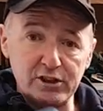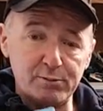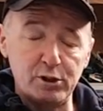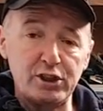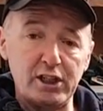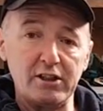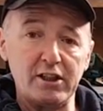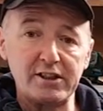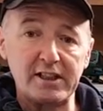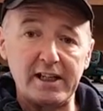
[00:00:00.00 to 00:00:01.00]
Just push down
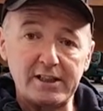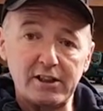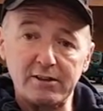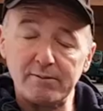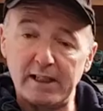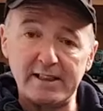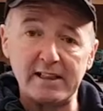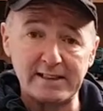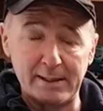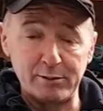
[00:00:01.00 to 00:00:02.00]
on the connector and
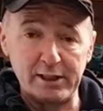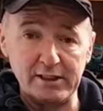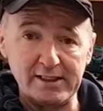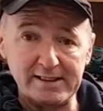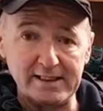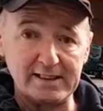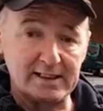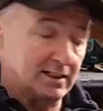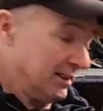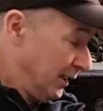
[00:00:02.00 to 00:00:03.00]
they'll separate nice and
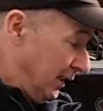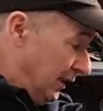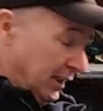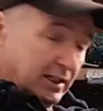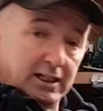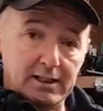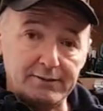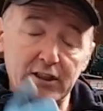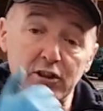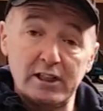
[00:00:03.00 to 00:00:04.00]
easy.
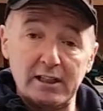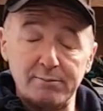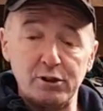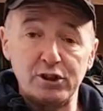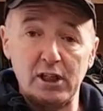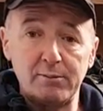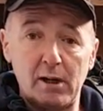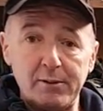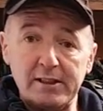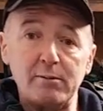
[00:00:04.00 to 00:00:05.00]
If you don't get it pushed down
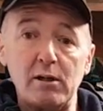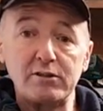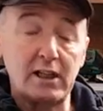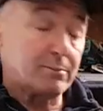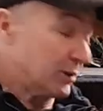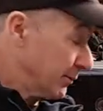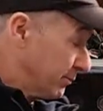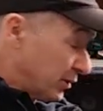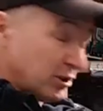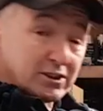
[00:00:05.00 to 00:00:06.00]
properly, they won't separate.
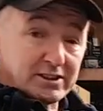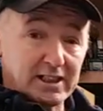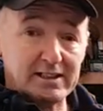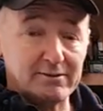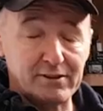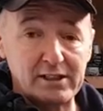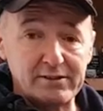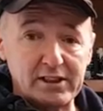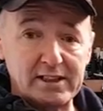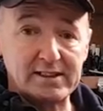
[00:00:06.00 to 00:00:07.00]
But other than that, very,
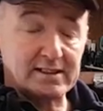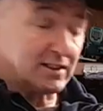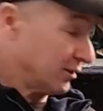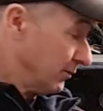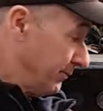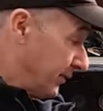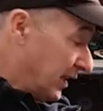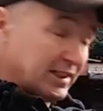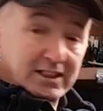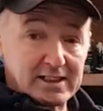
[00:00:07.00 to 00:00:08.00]
very easy to do.
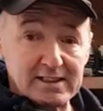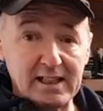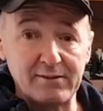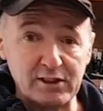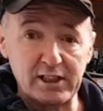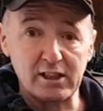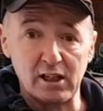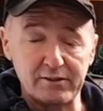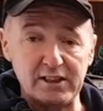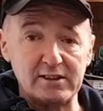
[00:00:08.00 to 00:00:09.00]
And I didn't have to take
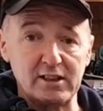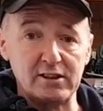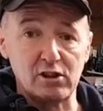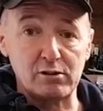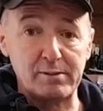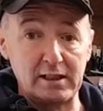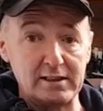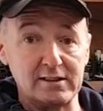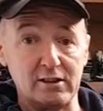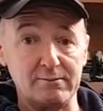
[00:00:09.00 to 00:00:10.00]
off the inside door
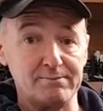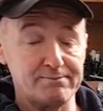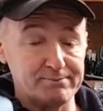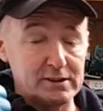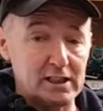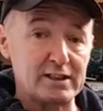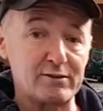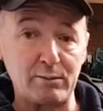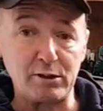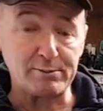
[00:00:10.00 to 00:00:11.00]
panel. So thanks
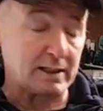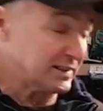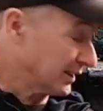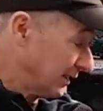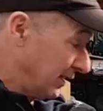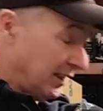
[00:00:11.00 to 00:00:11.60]
very much, Mazda.